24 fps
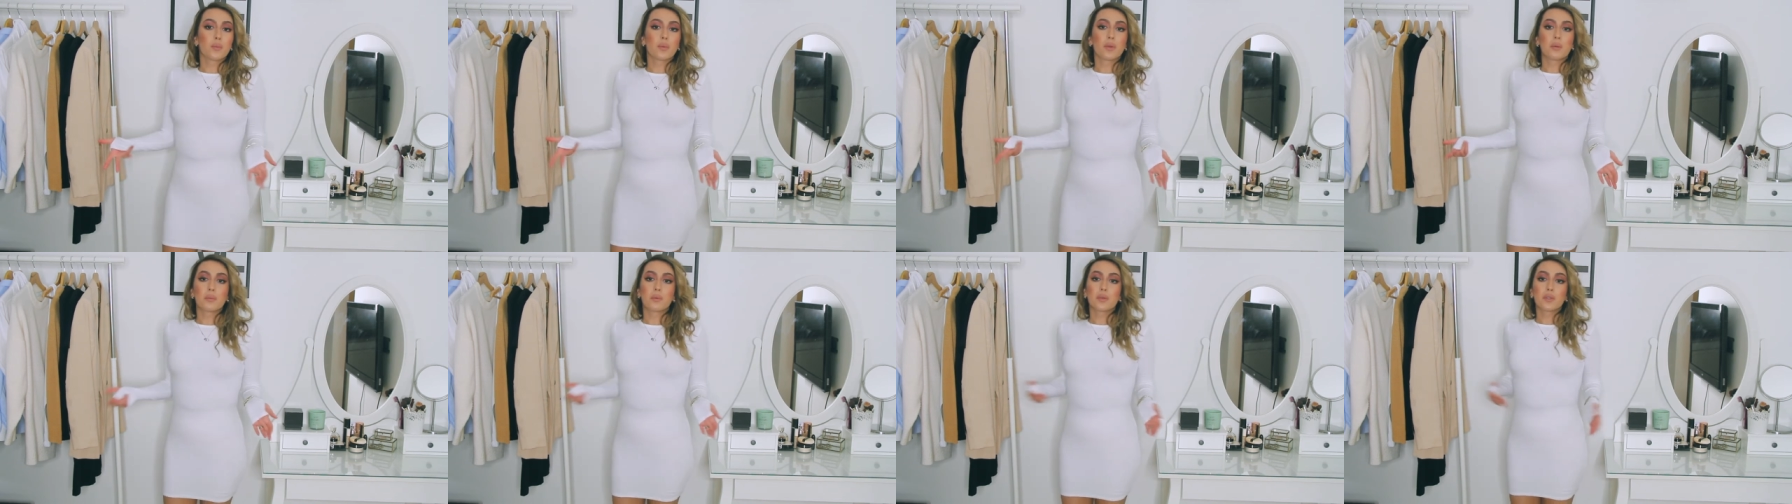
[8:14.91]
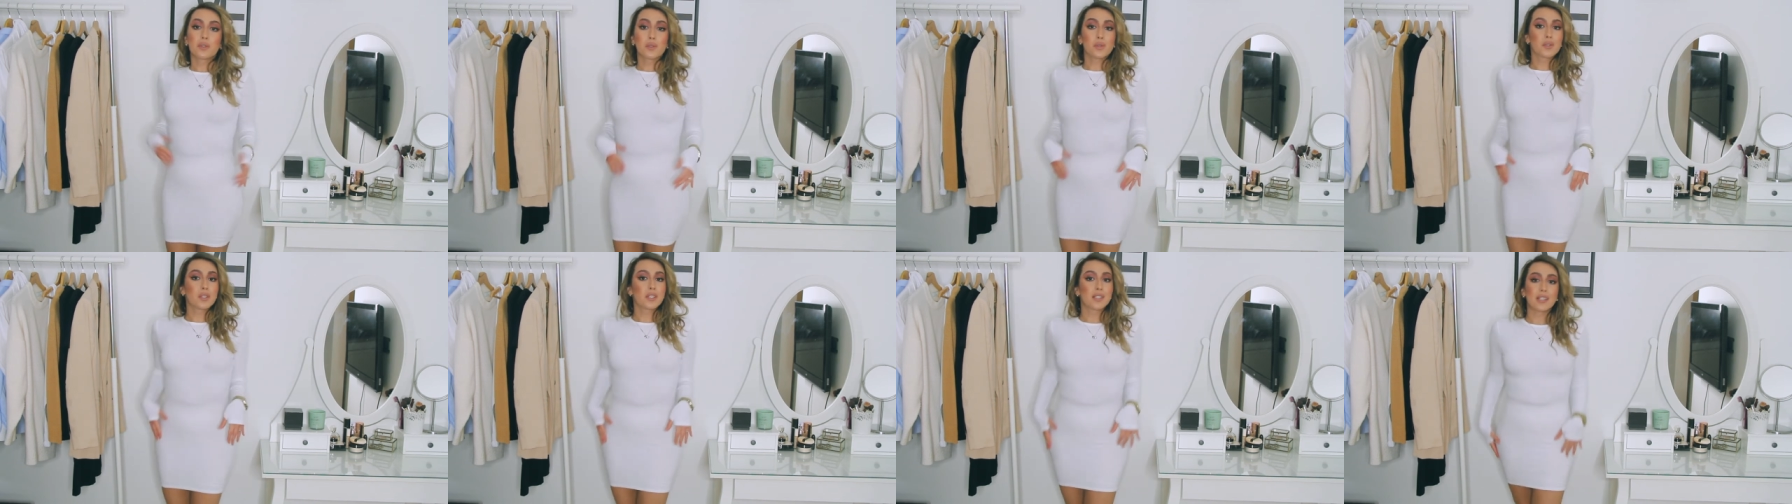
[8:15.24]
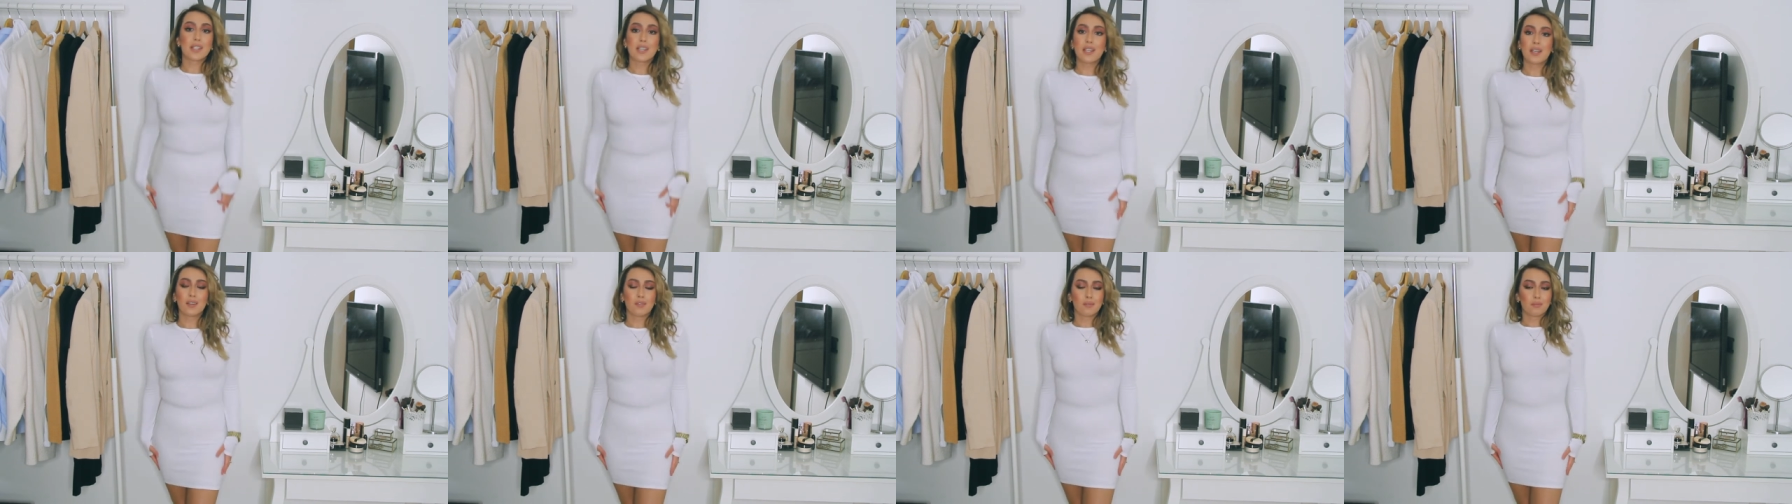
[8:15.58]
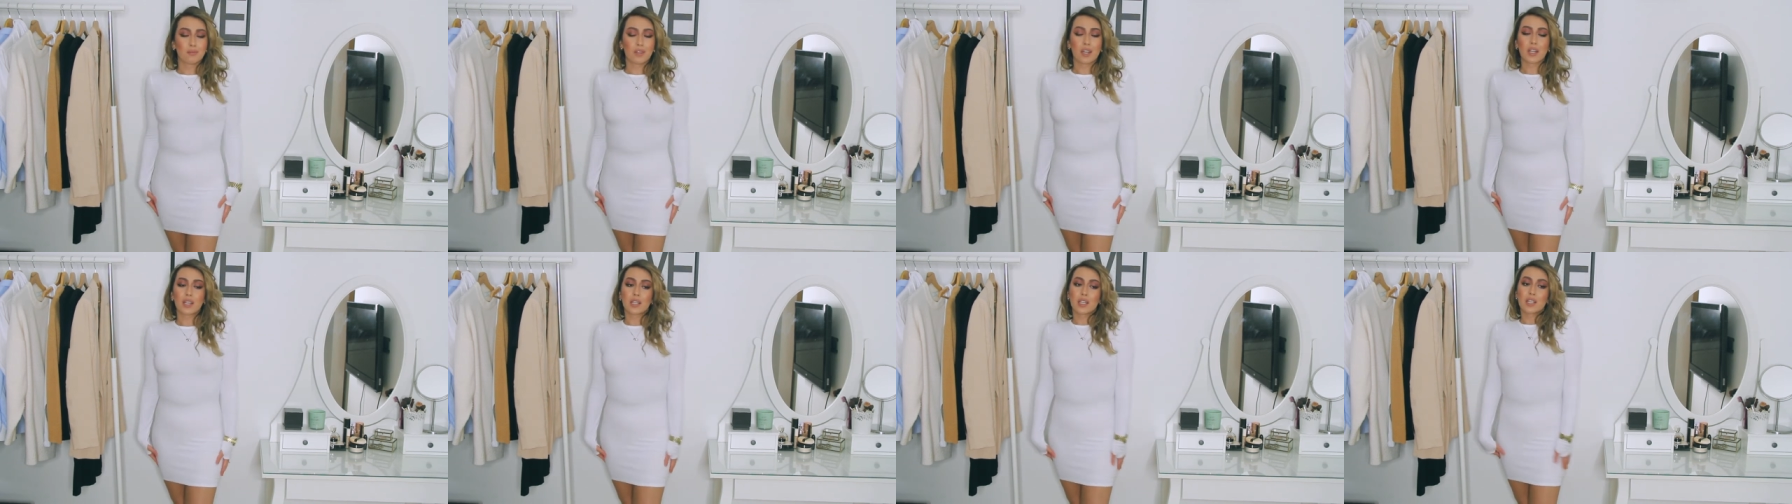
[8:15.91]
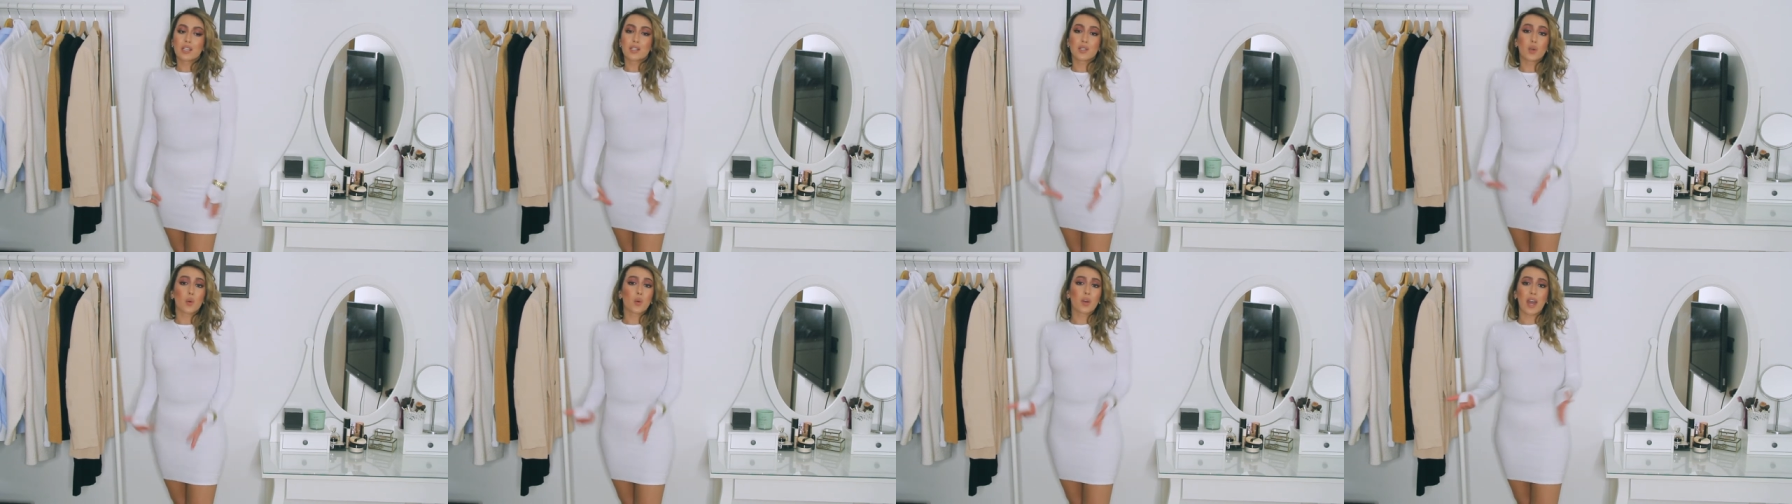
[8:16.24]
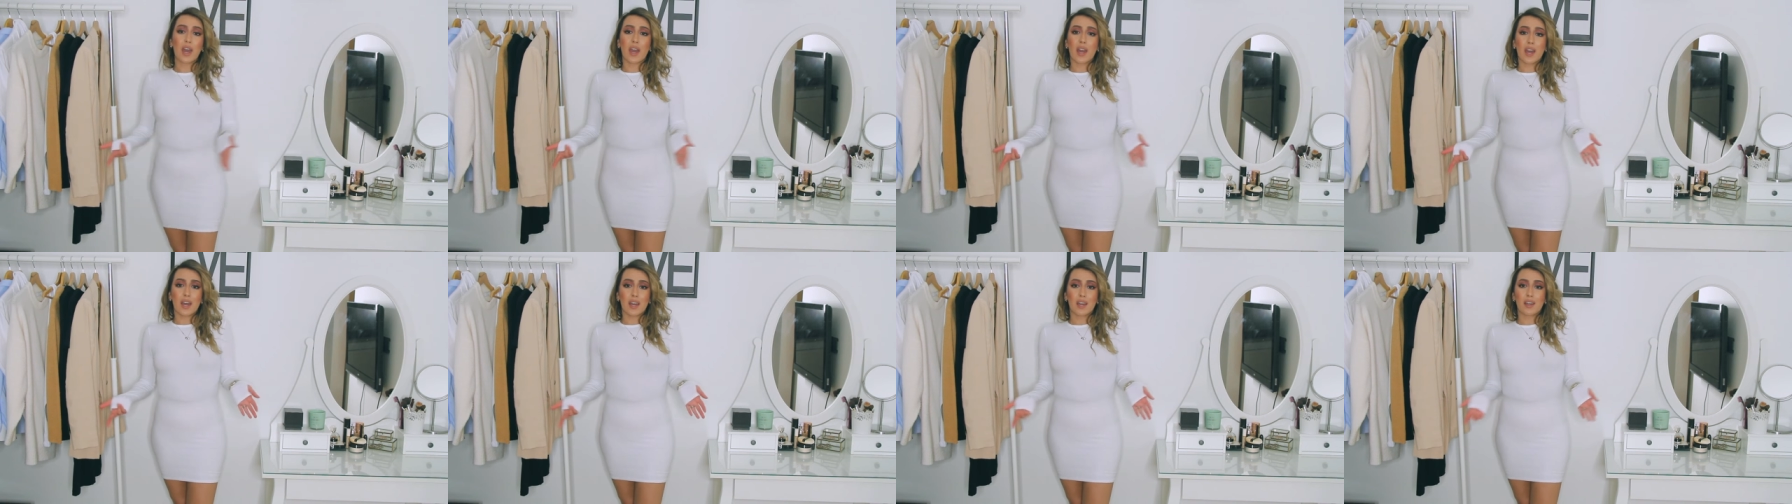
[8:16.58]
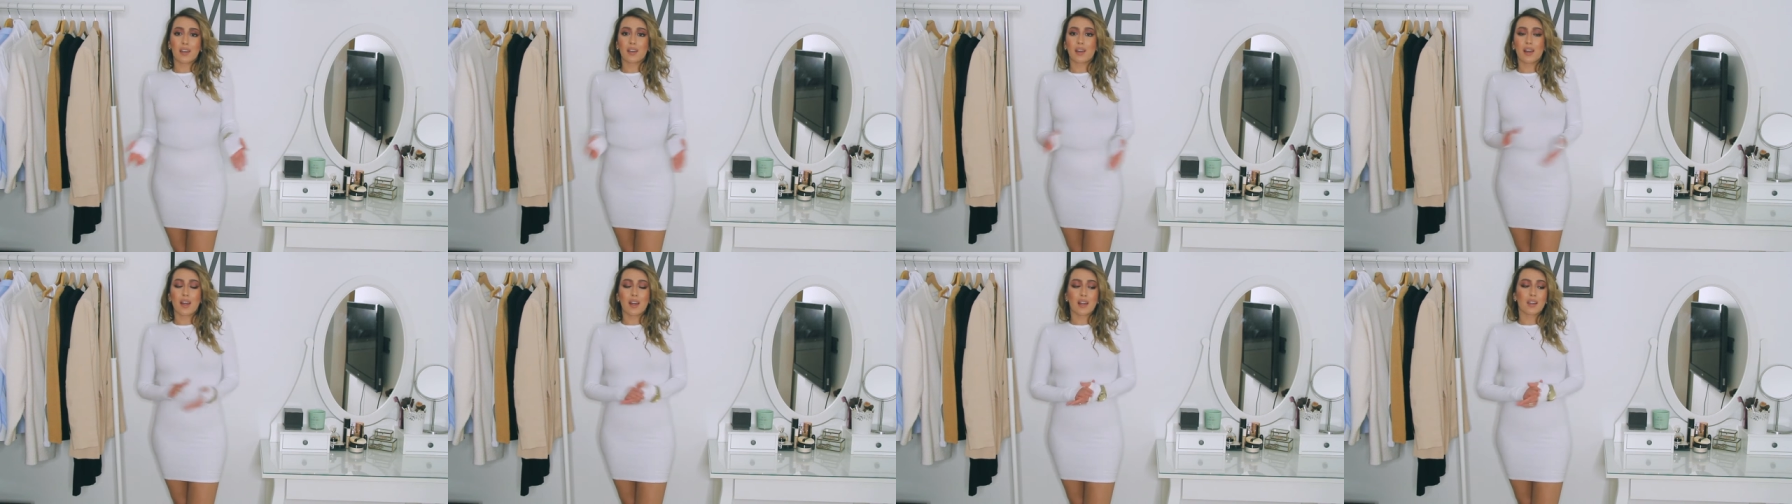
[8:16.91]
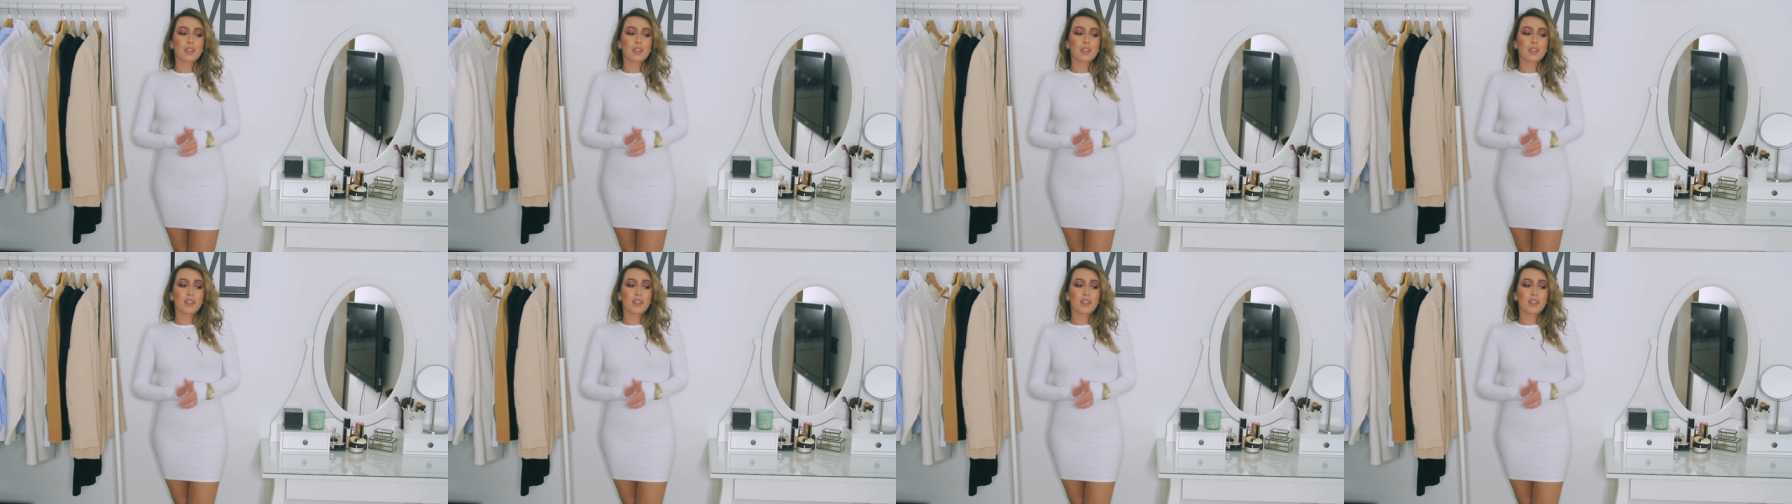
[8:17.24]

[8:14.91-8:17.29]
people to see and it's okay and